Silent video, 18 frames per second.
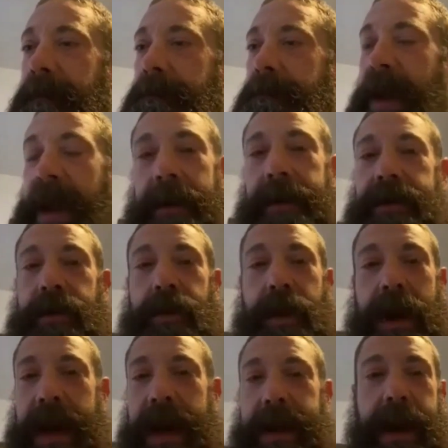was
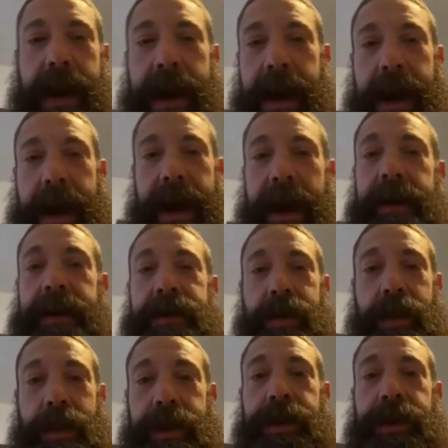riding high. I was
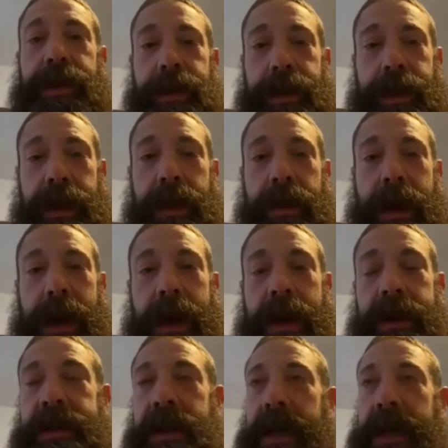doing really well. I was